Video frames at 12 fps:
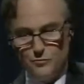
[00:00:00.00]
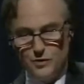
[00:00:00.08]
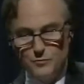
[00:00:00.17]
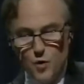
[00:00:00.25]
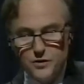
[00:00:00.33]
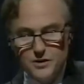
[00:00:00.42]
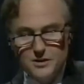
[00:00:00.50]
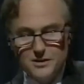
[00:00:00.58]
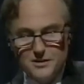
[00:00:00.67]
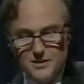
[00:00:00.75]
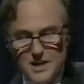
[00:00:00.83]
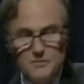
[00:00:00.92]
Well, more than
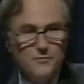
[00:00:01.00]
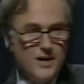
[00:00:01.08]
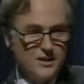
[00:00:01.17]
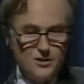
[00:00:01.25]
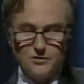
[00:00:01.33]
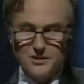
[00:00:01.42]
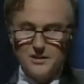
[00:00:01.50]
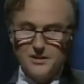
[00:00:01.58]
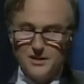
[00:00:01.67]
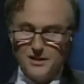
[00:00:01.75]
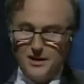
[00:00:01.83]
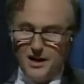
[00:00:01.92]
some of my
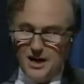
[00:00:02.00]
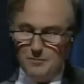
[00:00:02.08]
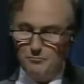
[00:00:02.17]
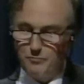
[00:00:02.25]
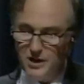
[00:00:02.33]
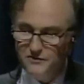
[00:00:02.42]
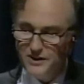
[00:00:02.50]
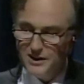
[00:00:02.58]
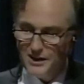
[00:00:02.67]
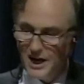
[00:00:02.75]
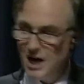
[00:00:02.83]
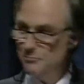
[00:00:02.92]
colleagues, I am
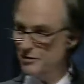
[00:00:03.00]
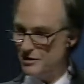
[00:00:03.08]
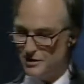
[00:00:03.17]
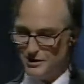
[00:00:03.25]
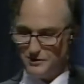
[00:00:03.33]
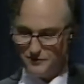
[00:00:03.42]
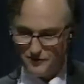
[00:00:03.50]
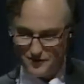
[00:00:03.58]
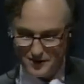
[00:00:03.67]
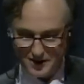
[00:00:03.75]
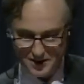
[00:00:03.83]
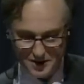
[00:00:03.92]
perfectly happy to give
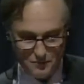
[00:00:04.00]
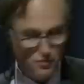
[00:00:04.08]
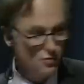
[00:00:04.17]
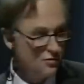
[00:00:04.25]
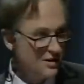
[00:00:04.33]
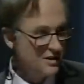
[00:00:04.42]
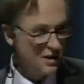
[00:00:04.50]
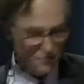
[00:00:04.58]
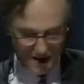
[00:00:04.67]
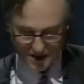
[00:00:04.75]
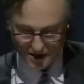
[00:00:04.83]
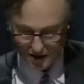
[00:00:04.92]
a simple and
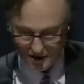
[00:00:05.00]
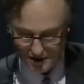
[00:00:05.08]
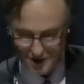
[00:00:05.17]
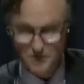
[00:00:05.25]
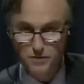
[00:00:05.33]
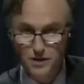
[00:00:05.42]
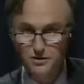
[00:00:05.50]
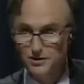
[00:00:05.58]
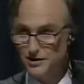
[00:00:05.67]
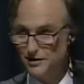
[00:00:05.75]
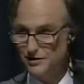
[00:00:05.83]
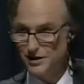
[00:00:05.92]
direct answer to
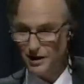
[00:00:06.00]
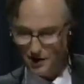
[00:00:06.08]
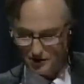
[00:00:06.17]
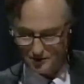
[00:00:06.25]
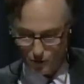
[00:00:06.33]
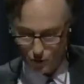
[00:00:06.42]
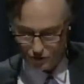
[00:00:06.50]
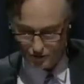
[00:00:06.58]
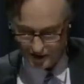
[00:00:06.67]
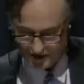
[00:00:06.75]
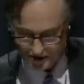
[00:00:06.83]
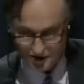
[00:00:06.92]
both those Aunt Maud
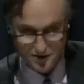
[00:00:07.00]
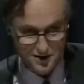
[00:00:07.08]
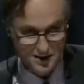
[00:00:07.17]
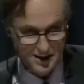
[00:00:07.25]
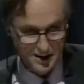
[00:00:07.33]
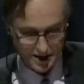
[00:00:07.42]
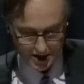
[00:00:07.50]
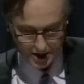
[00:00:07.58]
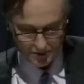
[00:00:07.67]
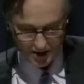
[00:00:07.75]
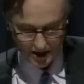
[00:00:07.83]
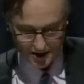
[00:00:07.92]
questions,
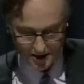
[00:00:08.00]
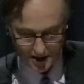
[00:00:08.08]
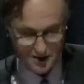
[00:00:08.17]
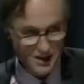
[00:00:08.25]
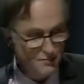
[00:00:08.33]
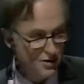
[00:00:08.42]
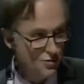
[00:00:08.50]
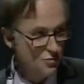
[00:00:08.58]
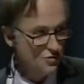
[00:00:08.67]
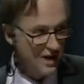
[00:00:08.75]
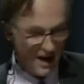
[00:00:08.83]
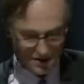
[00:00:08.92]
but I'd certainly be
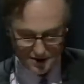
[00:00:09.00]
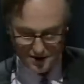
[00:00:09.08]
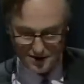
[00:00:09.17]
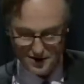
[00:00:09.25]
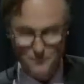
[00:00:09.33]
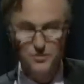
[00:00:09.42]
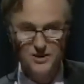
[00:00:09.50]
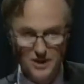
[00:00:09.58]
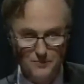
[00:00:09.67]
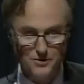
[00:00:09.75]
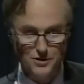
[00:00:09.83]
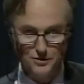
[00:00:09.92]
called arrogant and
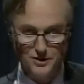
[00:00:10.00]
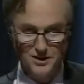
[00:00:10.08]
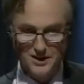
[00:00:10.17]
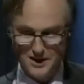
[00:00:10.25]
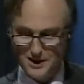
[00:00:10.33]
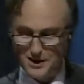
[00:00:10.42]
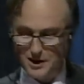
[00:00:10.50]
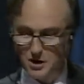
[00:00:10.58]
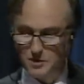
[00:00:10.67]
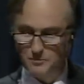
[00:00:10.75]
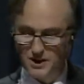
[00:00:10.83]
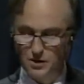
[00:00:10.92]
presumptuous,
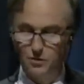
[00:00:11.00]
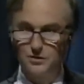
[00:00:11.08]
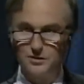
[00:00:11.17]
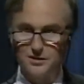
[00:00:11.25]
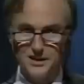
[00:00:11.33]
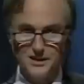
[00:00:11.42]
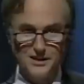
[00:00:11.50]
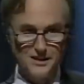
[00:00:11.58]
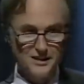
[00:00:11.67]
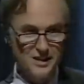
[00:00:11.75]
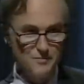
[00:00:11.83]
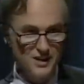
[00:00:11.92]
going beyond the
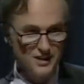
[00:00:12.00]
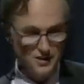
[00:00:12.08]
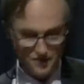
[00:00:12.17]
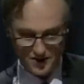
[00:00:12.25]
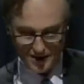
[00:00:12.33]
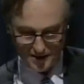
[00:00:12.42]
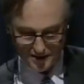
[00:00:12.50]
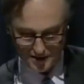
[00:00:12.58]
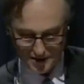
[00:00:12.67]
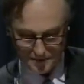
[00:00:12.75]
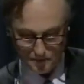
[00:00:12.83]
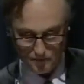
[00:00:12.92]
limits of
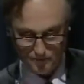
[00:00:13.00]
science.